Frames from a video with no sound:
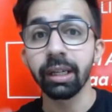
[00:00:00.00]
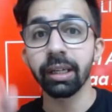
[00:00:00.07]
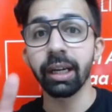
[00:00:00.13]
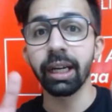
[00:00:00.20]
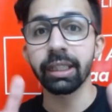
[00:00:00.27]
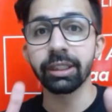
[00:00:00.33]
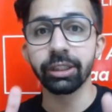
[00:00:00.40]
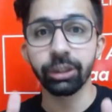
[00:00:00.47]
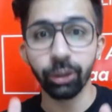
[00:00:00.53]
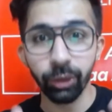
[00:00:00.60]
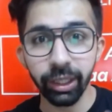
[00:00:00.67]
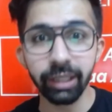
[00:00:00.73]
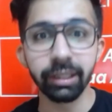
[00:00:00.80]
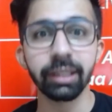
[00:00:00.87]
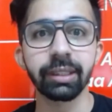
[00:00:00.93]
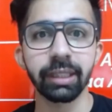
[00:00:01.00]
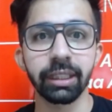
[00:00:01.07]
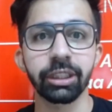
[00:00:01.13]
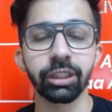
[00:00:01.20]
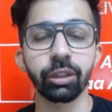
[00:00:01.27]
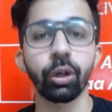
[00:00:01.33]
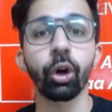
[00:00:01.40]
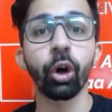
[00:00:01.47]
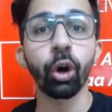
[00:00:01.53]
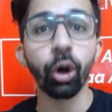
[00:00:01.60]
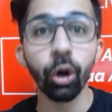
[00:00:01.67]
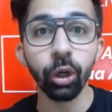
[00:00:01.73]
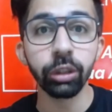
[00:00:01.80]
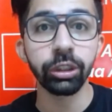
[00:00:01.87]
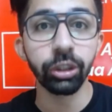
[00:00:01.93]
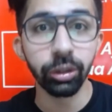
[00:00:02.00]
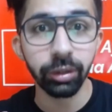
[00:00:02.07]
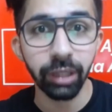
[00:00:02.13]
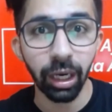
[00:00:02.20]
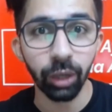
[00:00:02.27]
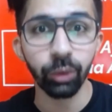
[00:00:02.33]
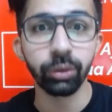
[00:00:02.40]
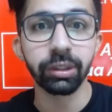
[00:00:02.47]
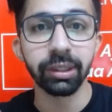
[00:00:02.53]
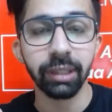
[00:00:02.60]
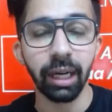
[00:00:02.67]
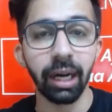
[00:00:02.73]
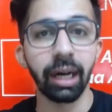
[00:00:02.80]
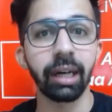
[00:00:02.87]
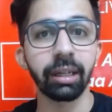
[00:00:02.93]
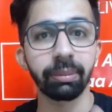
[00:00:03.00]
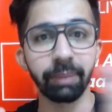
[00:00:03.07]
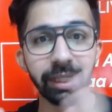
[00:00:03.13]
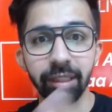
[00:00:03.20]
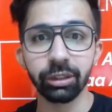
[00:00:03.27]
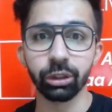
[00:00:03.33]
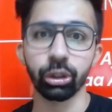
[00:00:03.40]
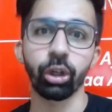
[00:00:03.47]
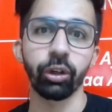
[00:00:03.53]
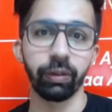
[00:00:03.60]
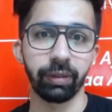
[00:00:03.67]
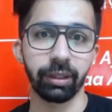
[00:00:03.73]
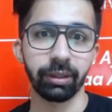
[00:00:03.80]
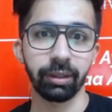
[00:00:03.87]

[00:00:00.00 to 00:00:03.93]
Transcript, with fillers: Guys, during the session, all your doubts are being solved.